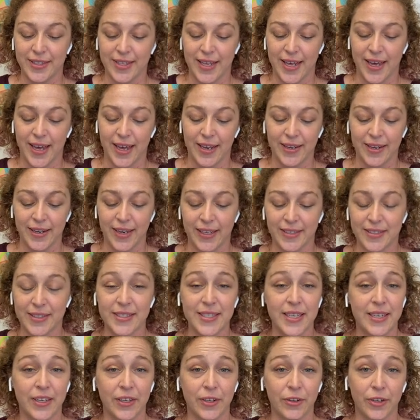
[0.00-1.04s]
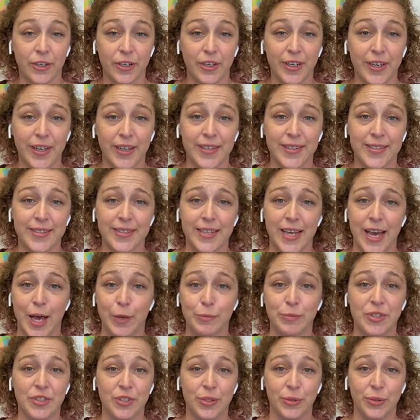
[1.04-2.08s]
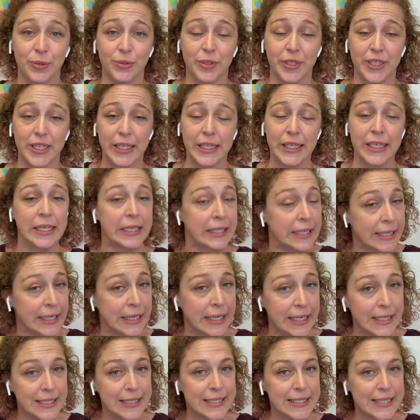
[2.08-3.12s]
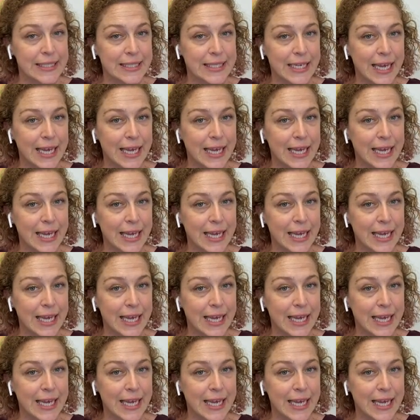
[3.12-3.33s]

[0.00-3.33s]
that Nancy Hiller is absolutely killing it